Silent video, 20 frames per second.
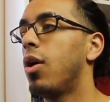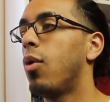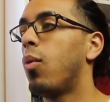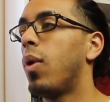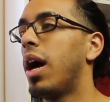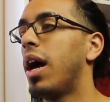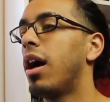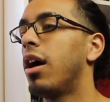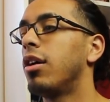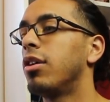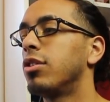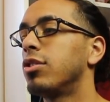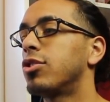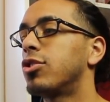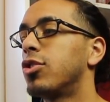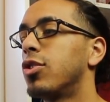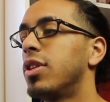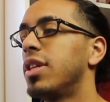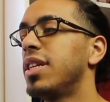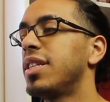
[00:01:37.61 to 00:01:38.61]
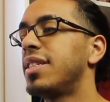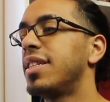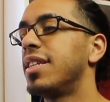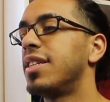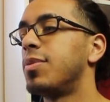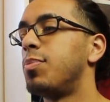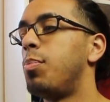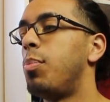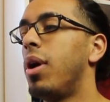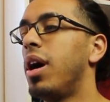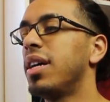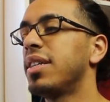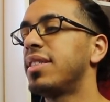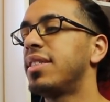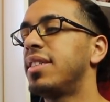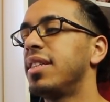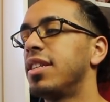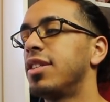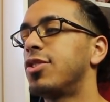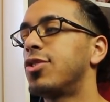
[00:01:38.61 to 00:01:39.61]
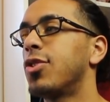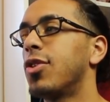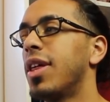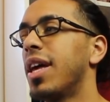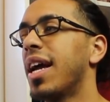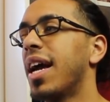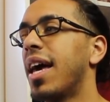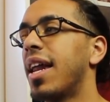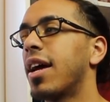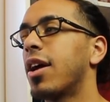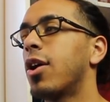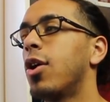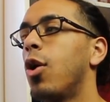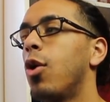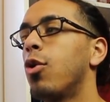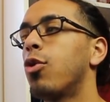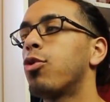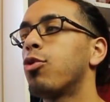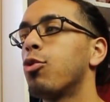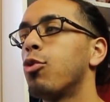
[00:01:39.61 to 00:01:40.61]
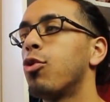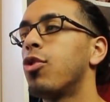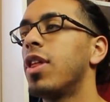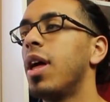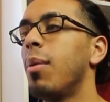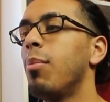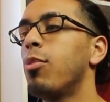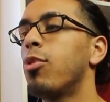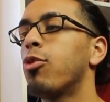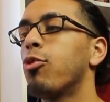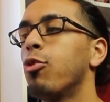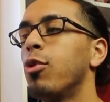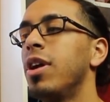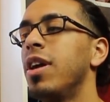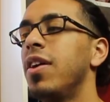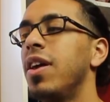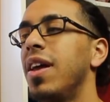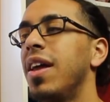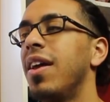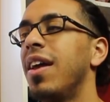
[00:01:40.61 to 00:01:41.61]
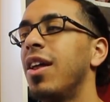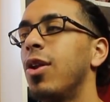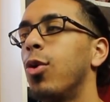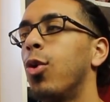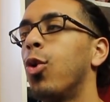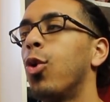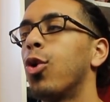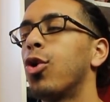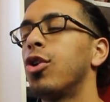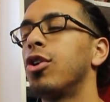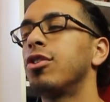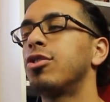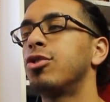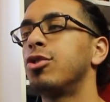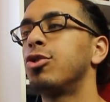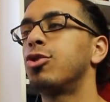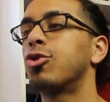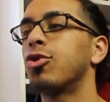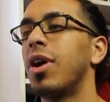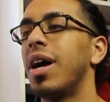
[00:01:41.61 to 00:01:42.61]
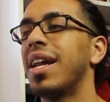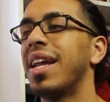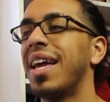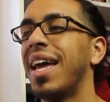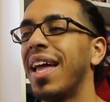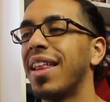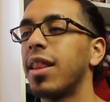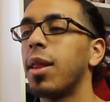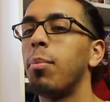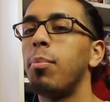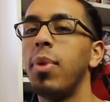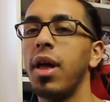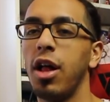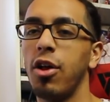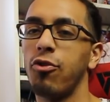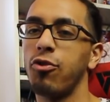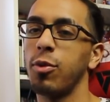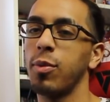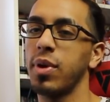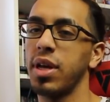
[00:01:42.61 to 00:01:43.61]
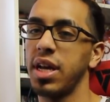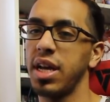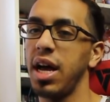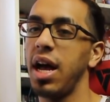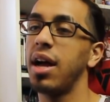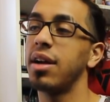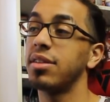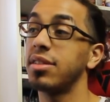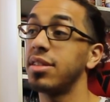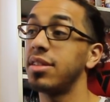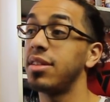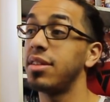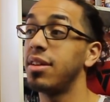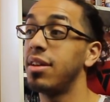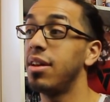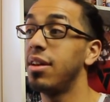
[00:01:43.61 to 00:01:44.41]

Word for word: Wow, so this is busted. So they gotta go through them three in order to try to get the bell from Kakashi.